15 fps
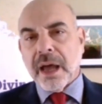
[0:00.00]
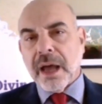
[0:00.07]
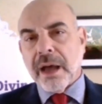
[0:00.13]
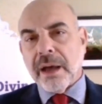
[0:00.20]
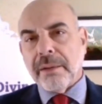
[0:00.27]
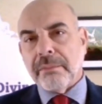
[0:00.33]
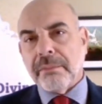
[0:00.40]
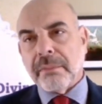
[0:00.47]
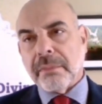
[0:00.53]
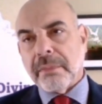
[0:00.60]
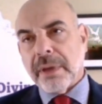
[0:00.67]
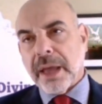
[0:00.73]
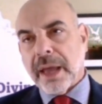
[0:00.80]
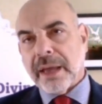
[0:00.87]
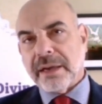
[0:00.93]
um,
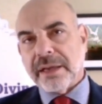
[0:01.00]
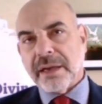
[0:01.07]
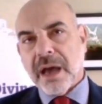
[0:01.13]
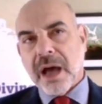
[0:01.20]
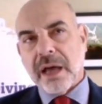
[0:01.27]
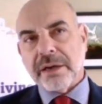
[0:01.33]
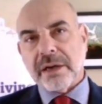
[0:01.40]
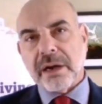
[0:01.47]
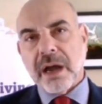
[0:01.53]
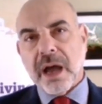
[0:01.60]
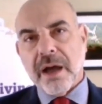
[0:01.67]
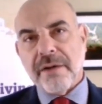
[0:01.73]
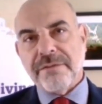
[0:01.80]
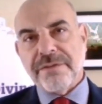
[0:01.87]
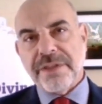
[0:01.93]
and in honor
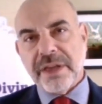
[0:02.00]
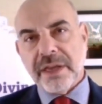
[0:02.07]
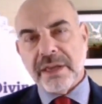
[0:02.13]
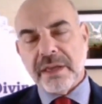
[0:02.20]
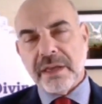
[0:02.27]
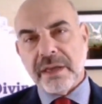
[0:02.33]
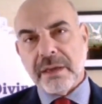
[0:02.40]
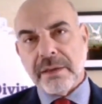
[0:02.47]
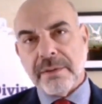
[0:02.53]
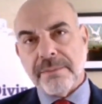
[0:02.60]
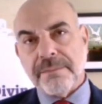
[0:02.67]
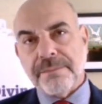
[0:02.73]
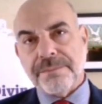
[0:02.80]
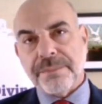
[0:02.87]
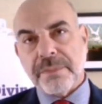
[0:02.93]
of the
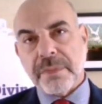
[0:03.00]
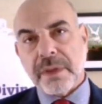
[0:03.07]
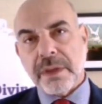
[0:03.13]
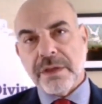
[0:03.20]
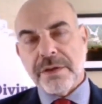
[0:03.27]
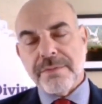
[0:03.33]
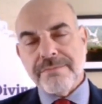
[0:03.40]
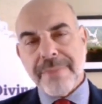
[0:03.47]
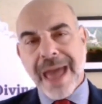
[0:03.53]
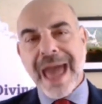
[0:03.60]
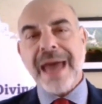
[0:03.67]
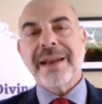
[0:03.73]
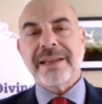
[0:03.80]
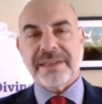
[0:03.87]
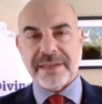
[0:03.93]

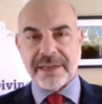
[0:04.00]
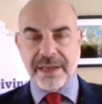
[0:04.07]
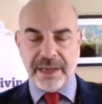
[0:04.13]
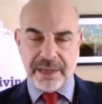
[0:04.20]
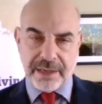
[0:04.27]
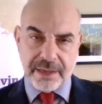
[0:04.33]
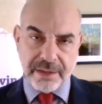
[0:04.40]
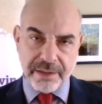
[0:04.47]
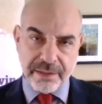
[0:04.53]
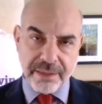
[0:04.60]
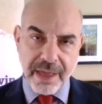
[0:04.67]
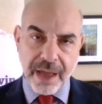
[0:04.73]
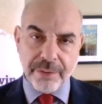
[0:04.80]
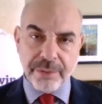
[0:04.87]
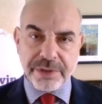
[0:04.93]
humanity
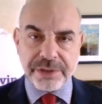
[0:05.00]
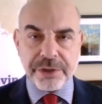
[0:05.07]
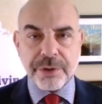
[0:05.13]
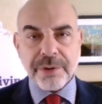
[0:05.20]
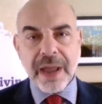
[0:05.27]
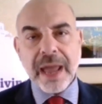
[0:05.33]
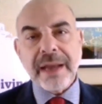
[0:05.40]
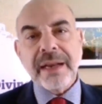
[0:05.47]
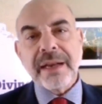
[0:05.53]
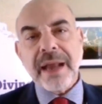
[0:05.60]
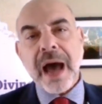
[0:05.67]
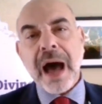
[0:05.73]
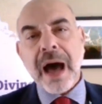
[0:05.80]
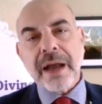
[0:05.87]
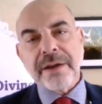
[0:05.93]
that was
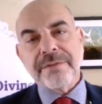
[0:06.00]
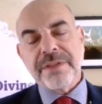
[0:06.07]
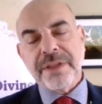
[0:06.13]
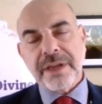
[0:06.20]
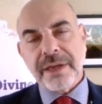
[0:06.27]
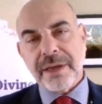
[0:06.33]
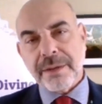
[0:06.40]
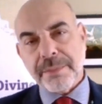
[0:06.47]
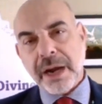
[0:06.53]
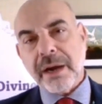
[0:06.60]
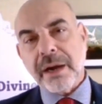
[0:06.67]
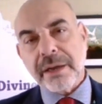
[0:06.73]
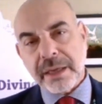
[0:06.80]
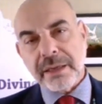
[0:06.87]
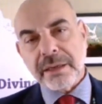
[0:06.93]
created out of the
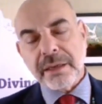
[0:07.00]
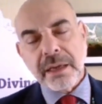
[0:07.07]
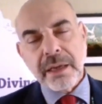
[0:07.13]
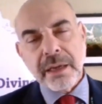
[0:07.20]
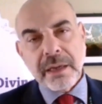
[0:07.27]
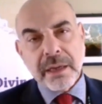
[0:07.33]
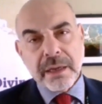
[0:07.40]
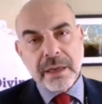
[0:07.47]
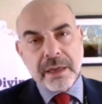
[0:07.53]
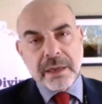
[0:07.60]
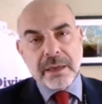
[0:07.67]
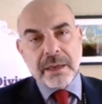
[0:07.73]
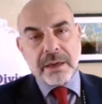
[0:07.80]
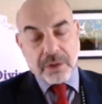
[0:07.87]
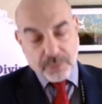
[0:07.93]
American,
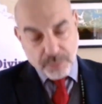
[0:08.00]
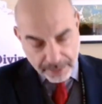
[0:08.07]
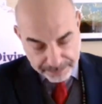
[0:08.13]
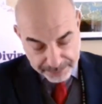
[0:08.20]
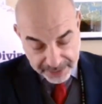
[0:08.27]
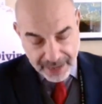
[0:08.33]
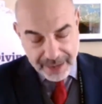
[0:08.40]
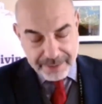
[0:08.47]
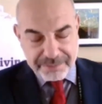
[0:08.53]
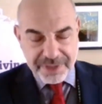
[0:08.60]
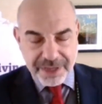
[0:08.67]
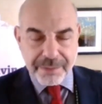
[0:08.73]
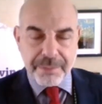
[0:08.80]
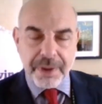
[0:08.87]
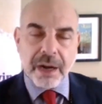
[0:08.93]
or what
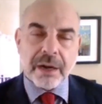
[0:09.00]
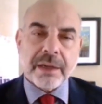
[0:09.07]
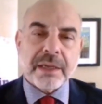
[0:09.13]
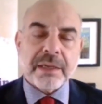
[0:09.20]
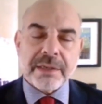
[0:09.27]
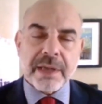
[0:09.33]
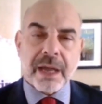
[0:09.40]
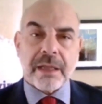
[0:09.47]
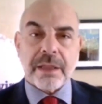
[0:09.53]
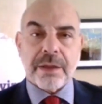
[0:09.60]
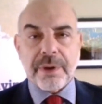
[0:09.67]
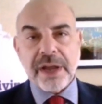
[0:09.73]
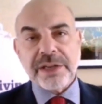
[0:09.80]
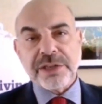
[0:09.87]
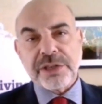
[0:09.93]
became the American
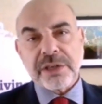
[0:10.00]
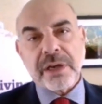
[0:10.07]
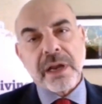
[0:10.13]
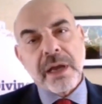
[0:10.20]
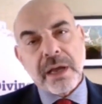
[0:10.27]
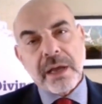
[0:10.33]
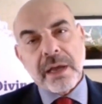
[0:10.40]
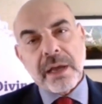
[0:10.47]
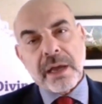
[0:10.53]
Declaration